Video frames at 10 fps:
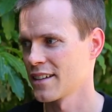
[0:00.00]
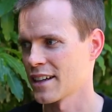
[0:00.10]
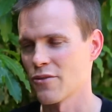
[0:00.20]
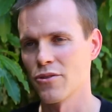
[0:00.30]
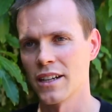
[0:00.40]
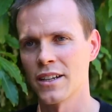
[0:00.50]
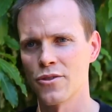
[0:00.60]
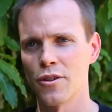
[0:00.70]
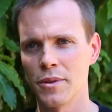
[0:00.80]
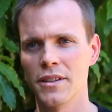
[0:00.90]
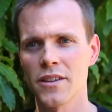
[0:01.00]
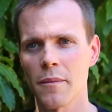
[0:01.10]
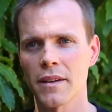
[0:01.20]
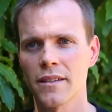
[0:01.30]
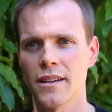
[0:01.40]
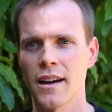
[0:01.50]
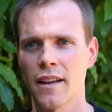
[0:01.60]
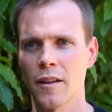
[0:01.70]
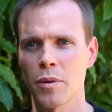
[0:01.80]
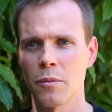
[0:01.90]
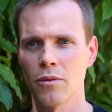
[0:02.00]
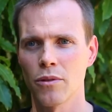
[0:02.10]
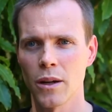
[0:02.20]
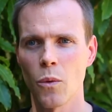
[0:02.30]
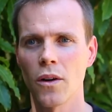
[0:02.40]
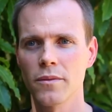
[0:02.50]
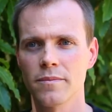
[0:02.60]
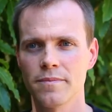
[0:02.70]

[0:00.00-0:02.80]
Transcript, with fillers: like I've really contributed something that people really want.